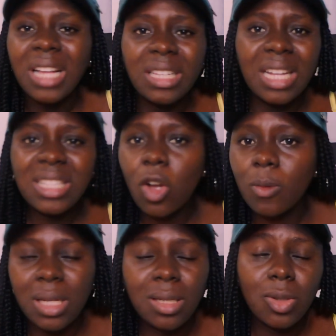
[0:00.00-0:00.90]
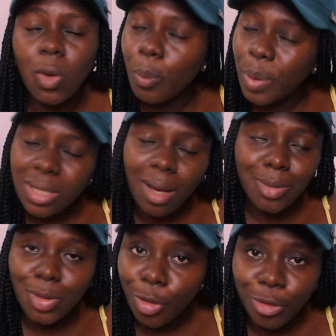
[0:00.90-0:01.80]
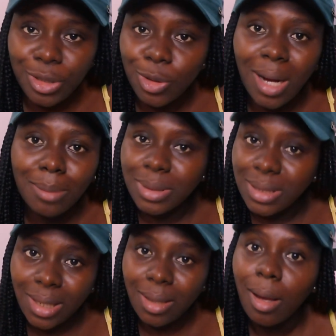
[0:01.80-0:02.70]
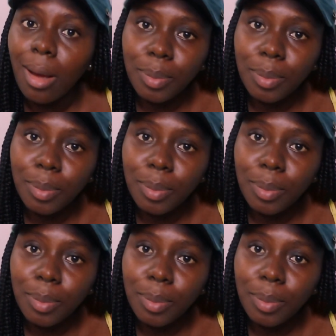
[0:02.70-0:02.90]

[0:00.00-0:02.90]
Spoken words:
and then Aunty comes and says, oh Betta, I'm sorry, you can't be there,